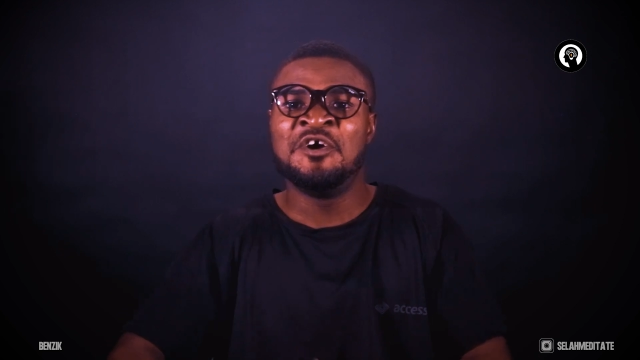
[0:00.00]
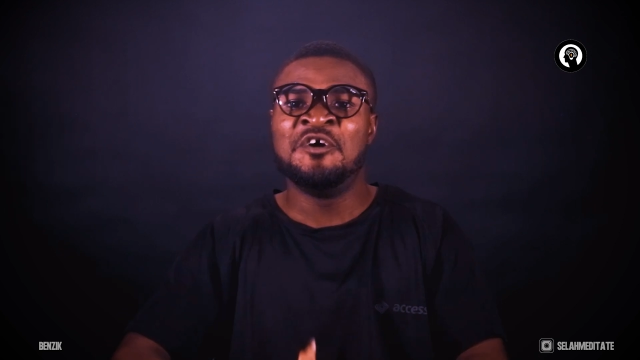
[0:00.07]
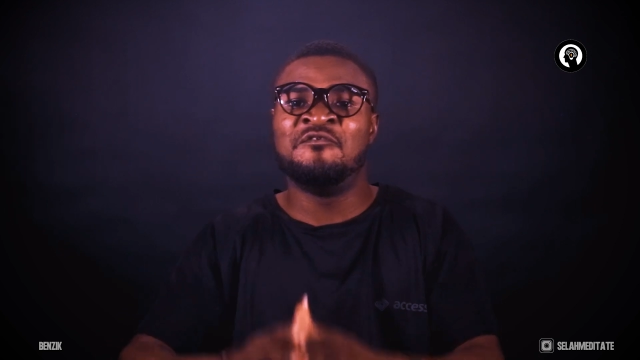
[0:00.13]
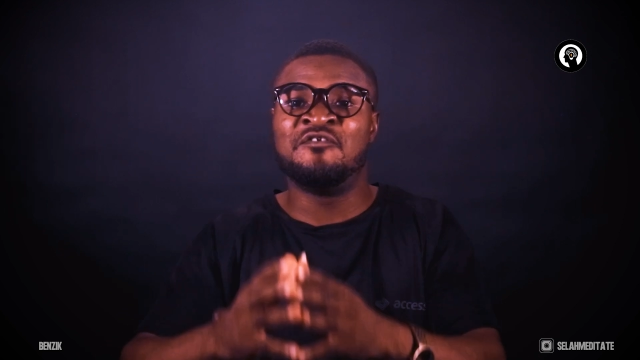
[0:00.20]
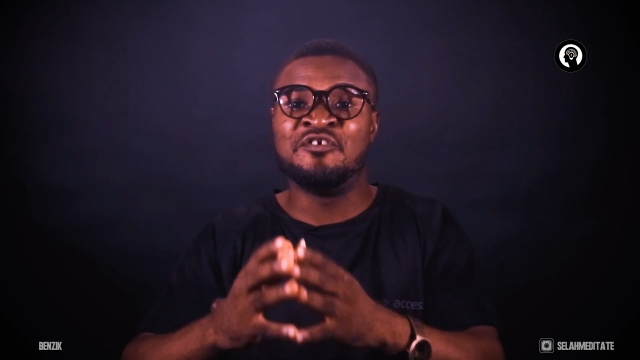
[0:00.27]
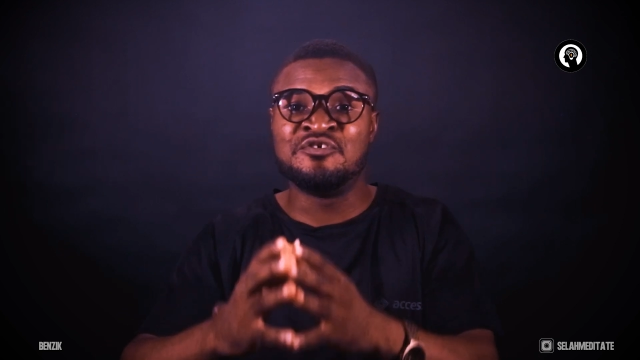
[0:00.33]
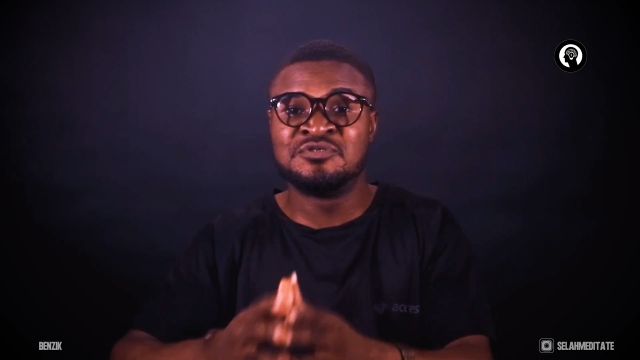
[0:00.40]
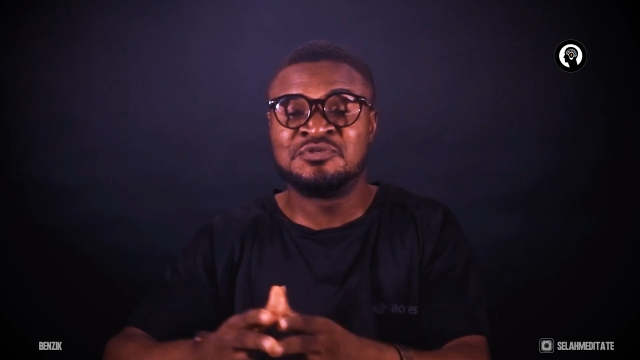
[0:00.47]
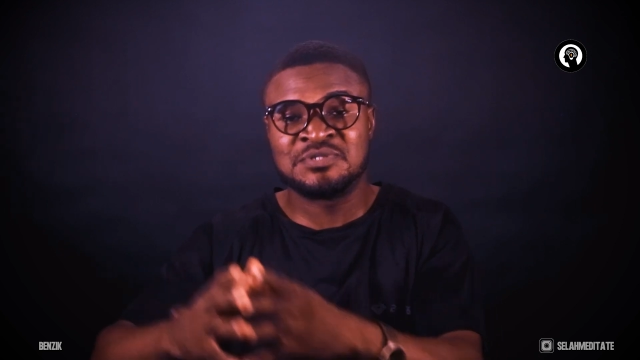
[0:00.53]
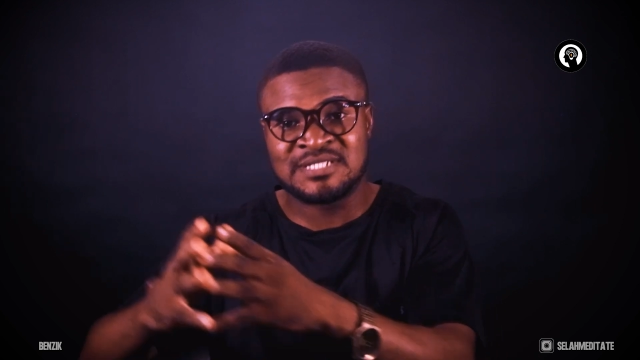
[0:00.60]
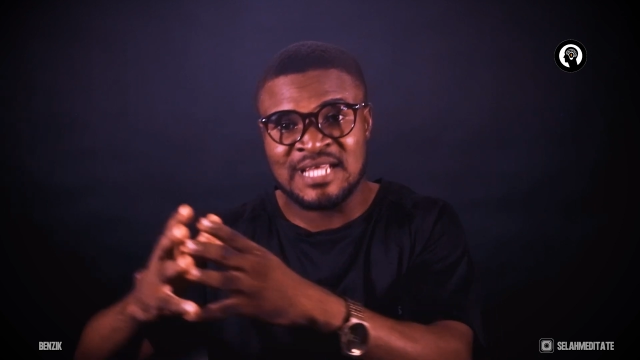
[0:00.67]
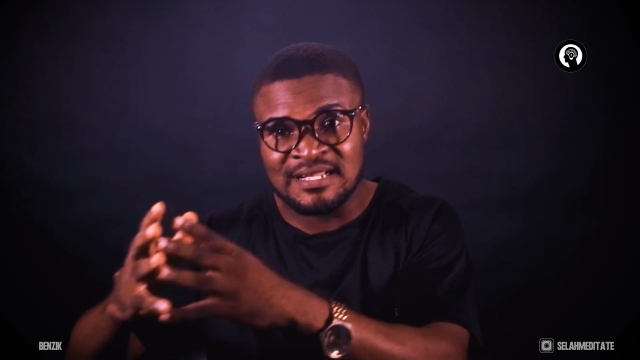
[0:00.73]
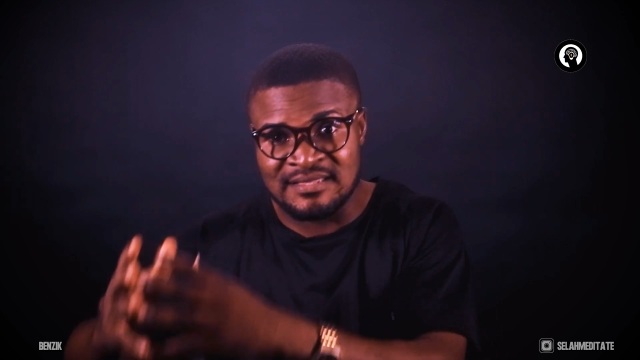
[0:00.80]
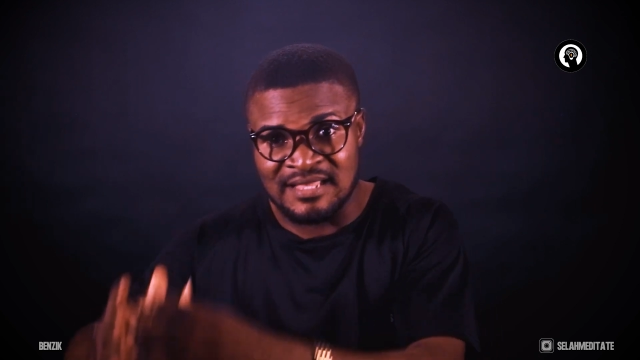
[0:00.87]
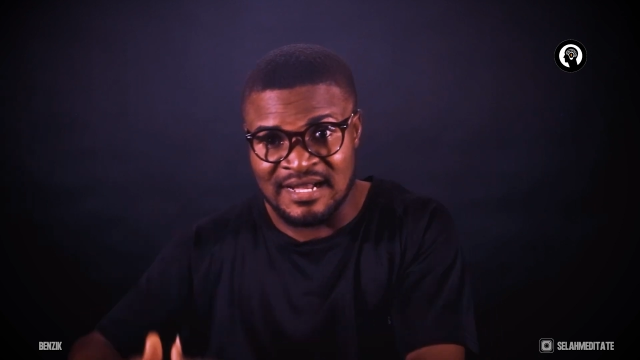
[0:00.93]
for you to
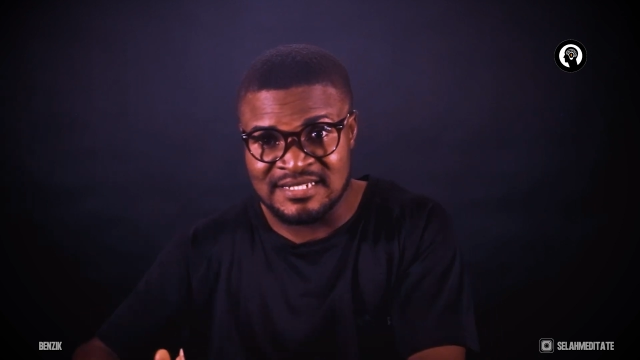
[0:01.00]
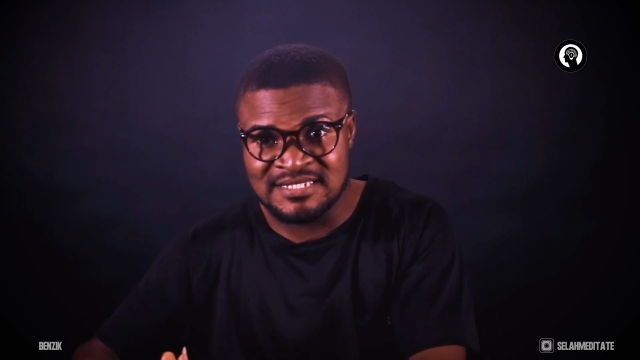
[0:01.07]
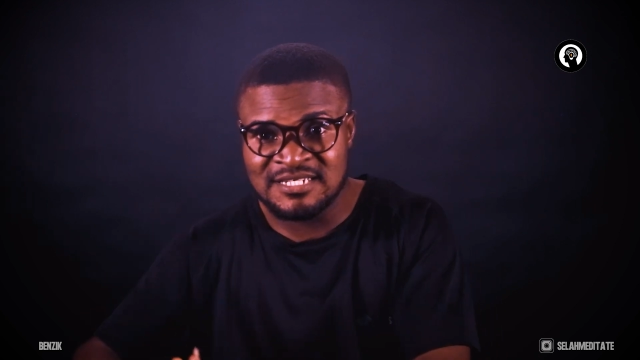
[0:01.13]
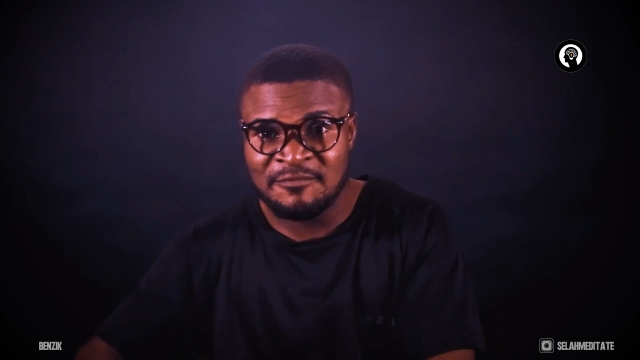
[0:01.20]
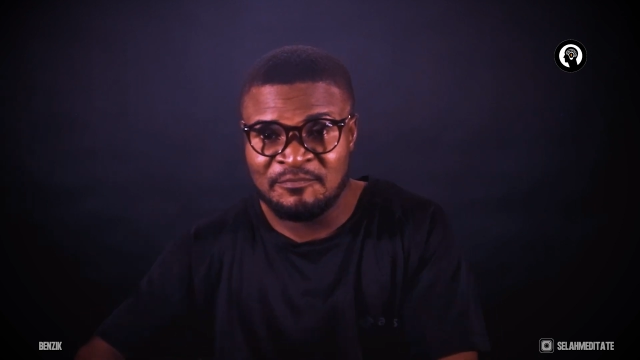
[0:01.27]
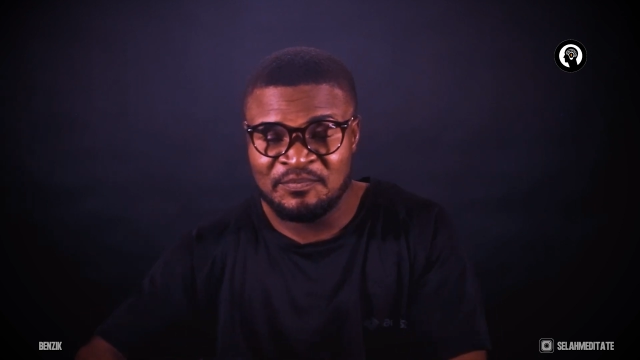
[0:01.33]
start that